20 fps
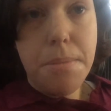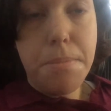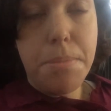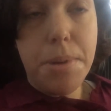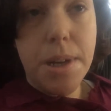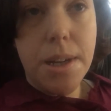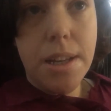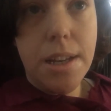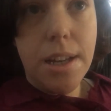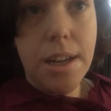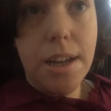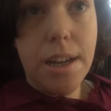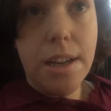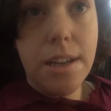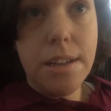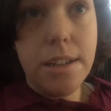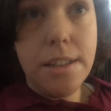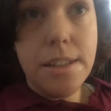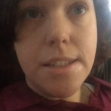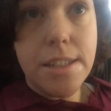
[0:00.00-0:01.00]
But
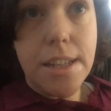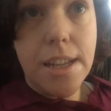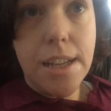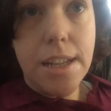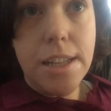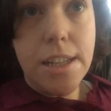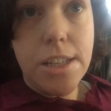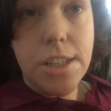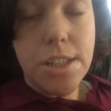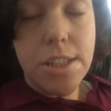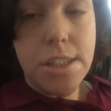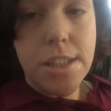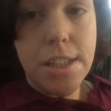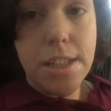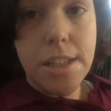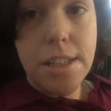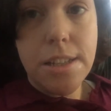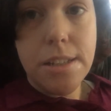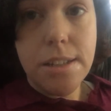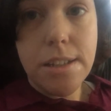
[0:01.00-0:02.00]
uh, instead, he just
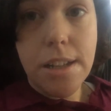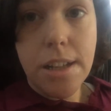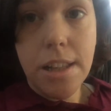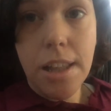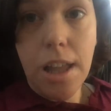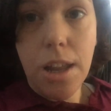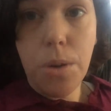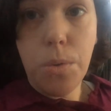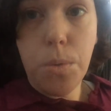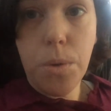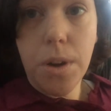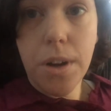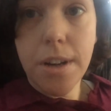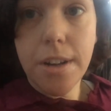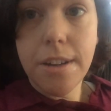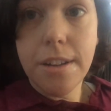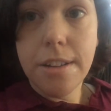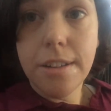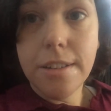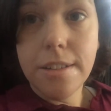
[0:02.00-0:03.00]
did a lot of
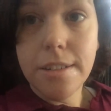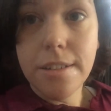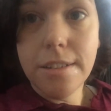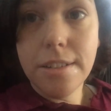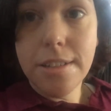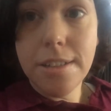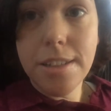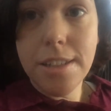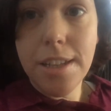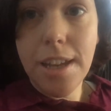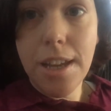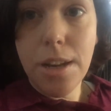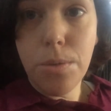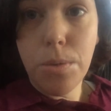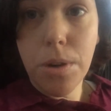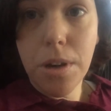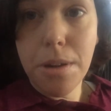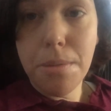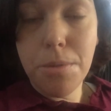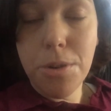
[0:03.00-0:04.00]
work because he had a
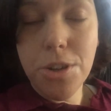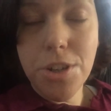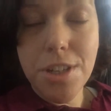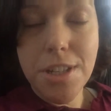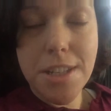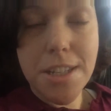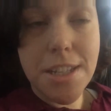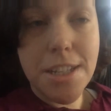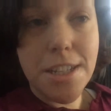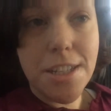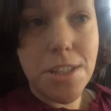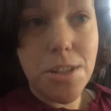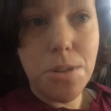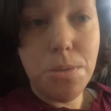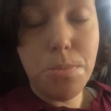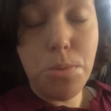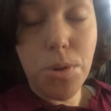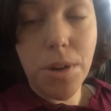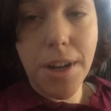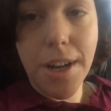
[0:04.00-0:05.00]
work emergency. So
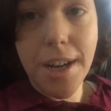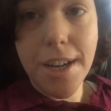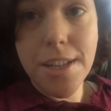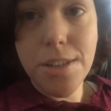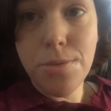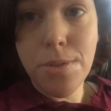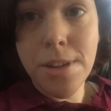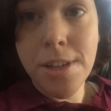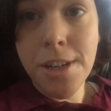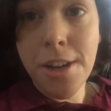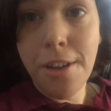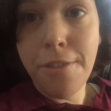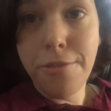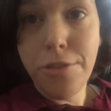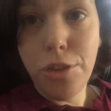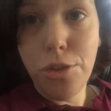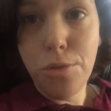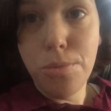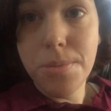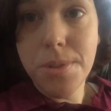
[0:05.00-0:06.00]
poor guy is running on
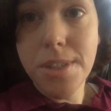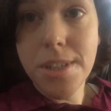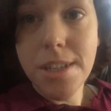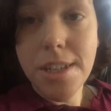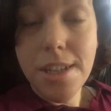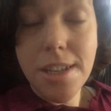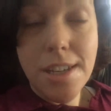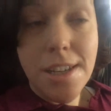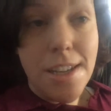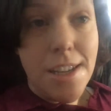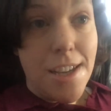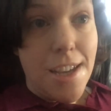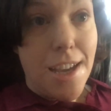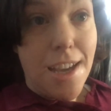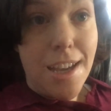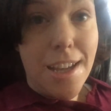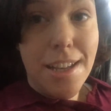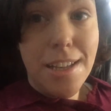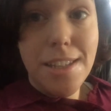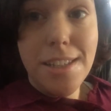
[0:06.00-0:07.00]
fumes,
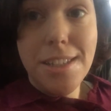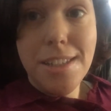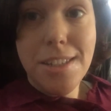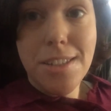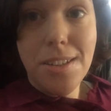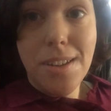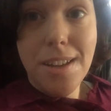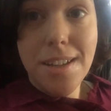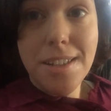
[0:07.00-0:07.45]
and he still